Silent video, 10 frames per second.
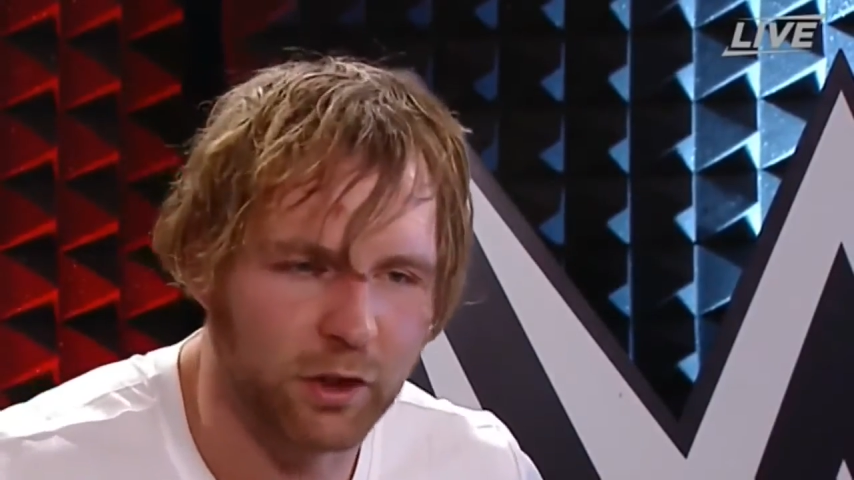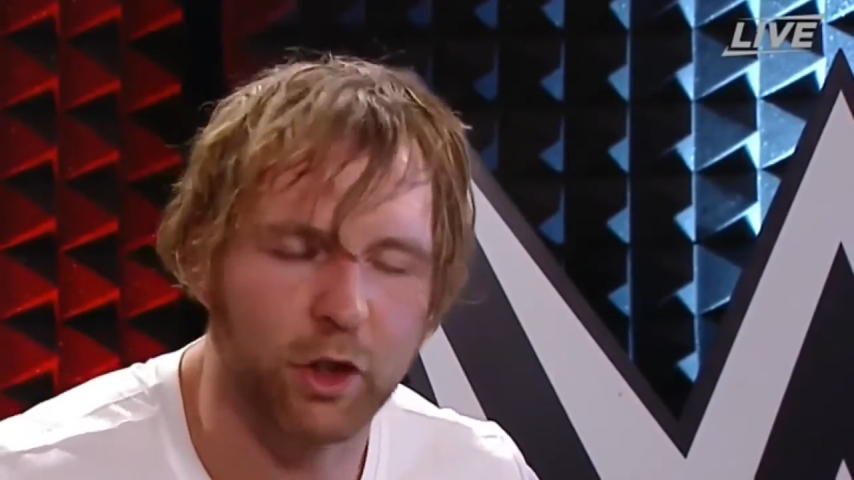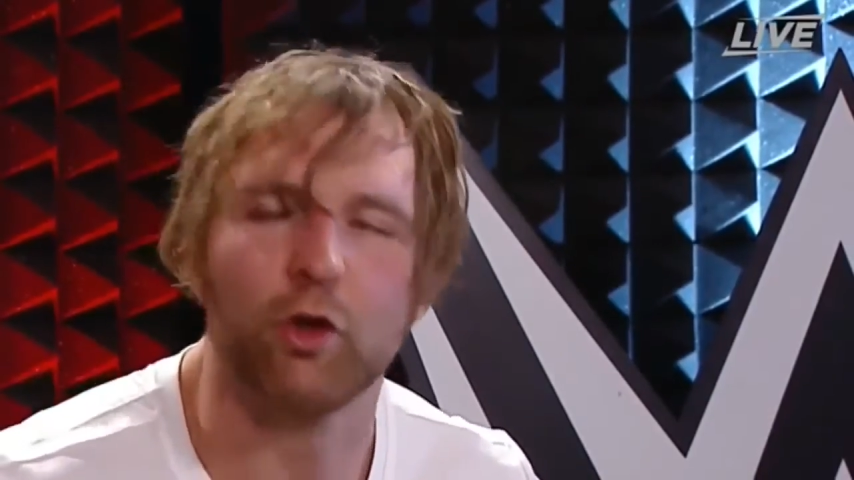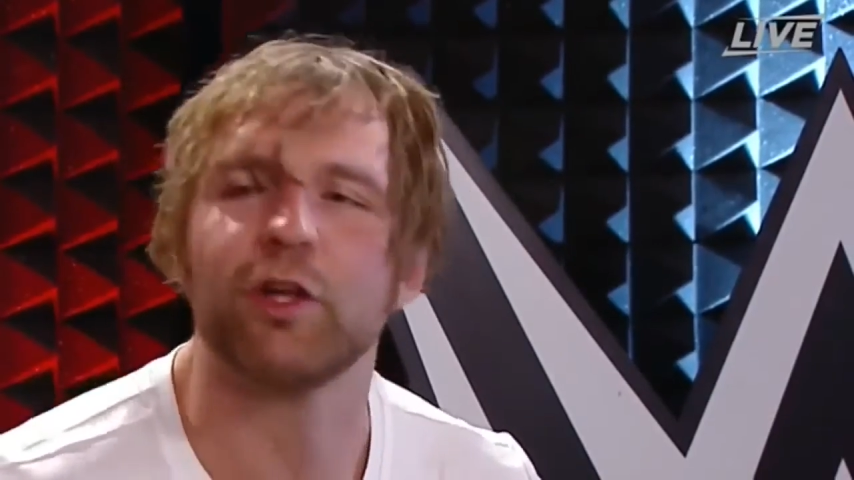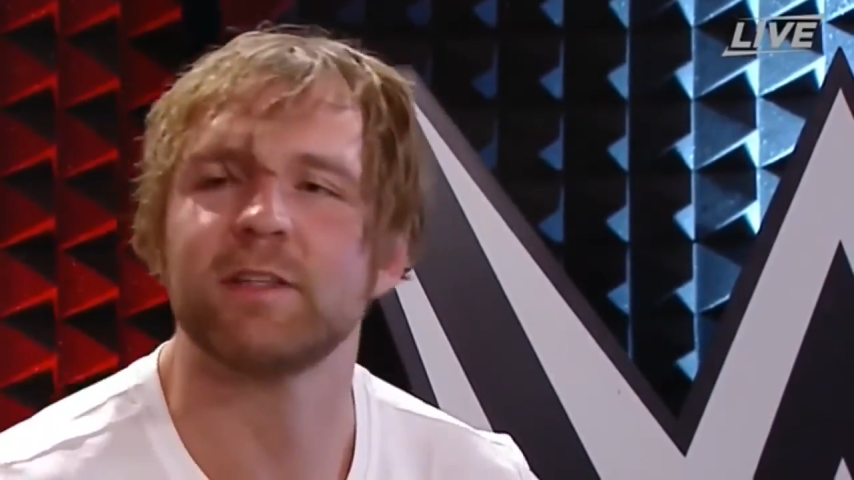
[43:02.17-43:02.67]

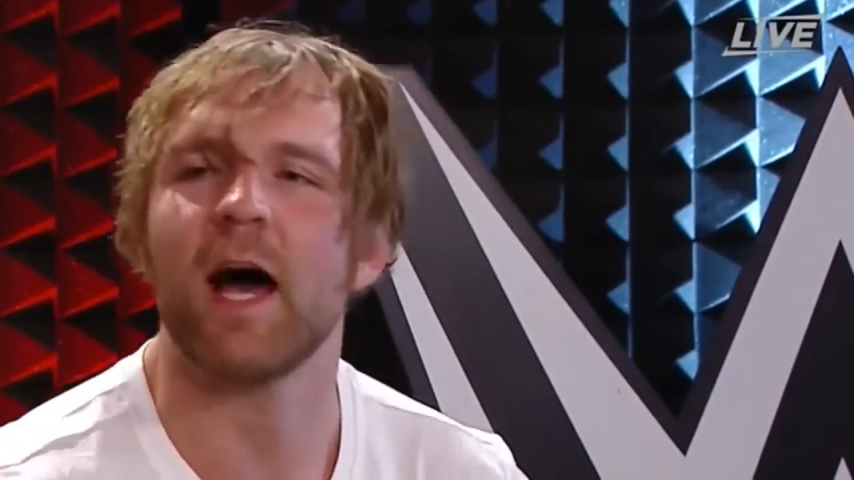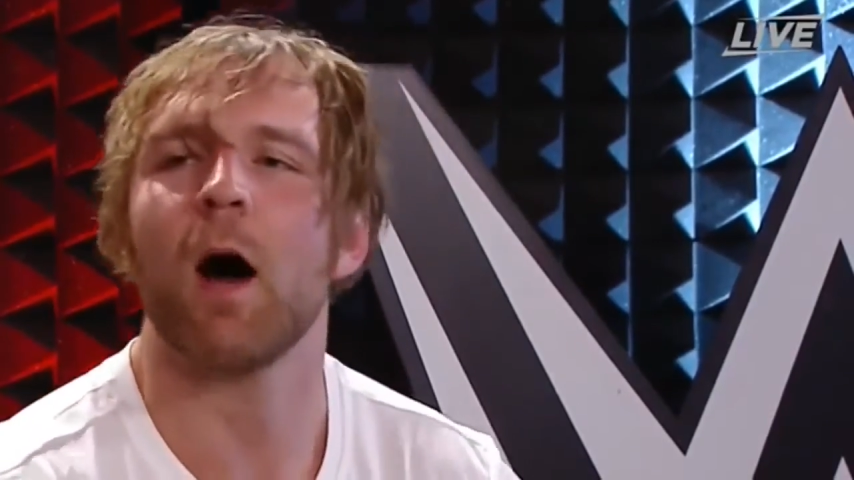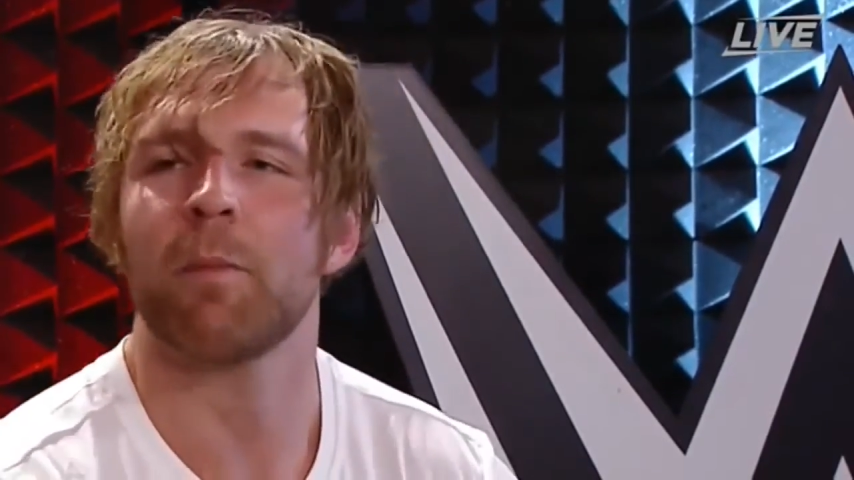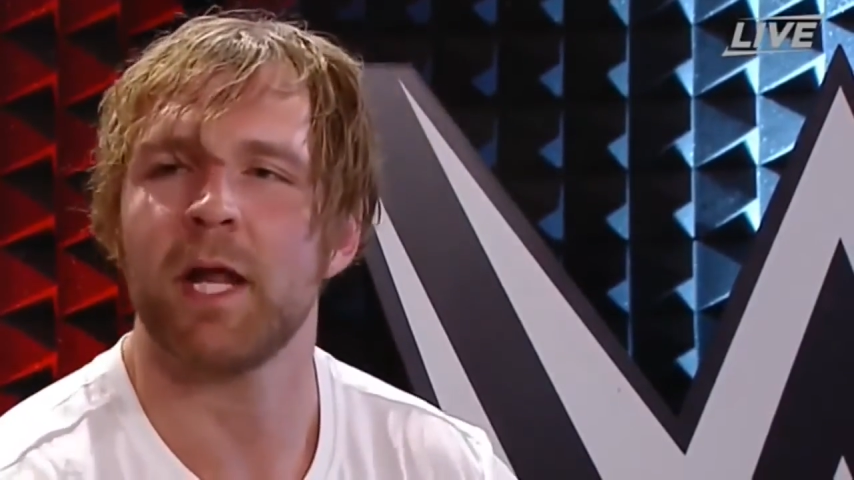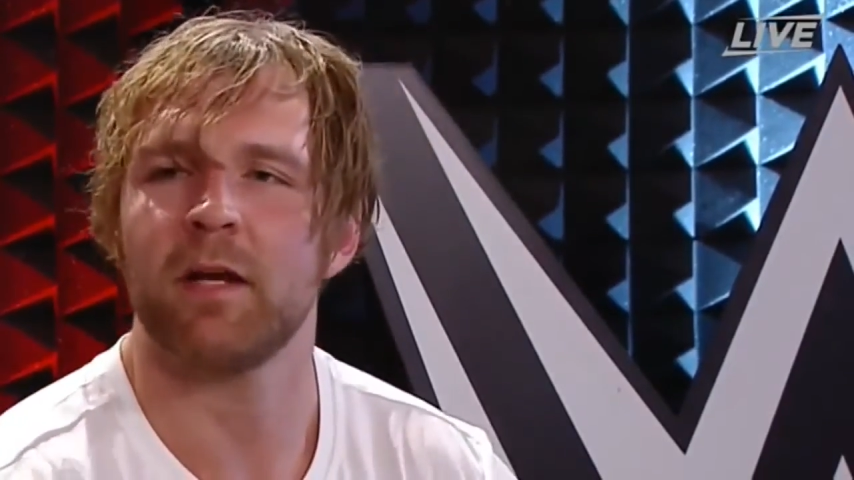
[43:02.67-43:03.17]
literally
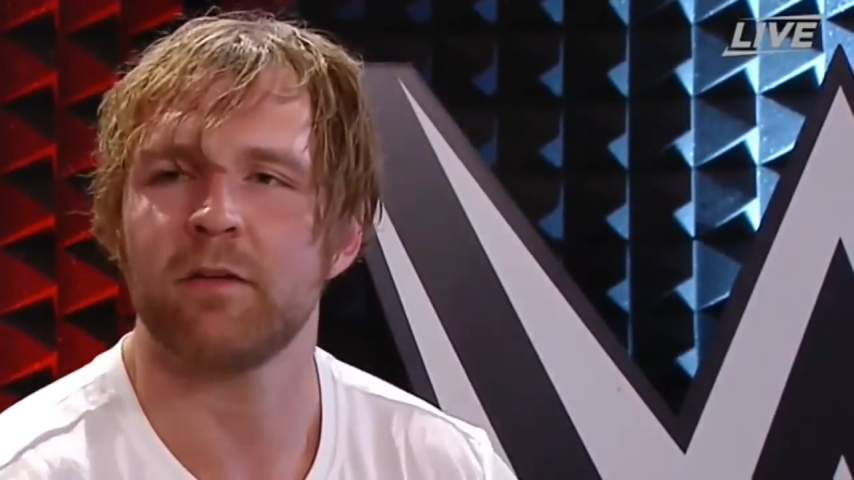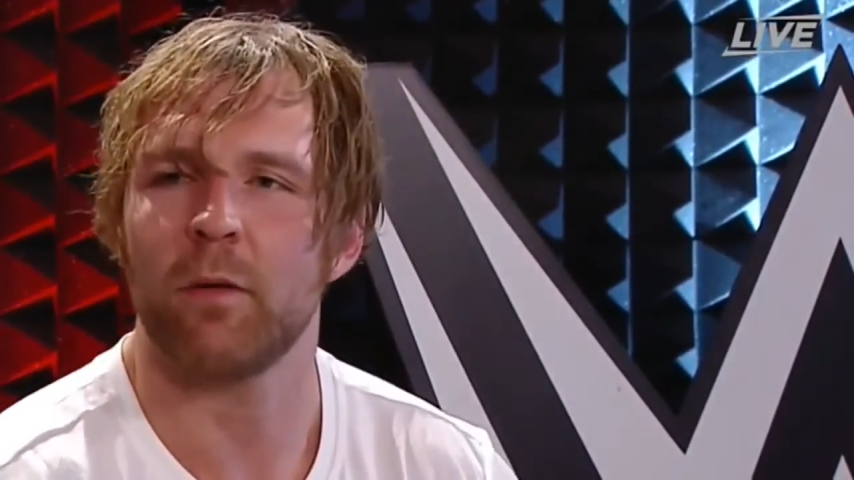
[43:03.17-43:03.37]
dominated